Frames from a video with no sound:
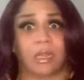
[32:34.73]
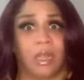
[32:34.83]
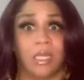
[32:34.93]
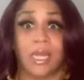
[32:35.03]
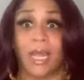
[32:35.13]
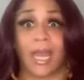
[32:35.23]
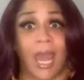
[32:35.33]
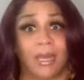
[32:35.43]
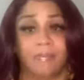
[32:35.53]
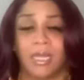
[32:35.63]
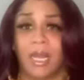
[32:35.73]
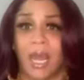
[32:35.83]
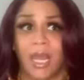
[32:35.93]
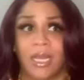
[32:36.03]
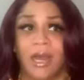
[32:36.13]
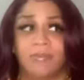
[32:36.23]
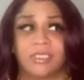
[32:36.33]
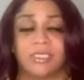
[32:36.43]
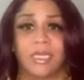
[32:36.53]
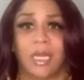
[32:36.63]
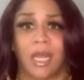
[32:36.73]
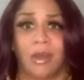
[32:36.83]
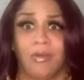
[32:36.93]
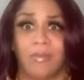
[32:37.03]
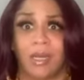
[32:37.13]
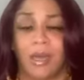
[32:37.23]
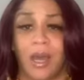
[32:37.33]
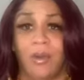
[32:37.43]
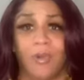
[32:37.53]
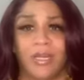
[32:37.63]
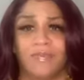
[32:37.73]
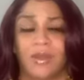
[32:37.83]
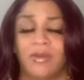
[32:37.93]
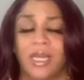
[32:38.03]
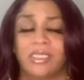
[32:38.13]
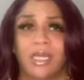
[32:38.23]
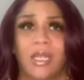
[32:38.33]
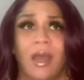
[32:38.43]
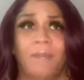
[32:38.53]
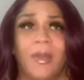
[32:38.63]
that gotta be a lie. And I was just looking like, oh my God, I wonder if they're gonna catch y'all.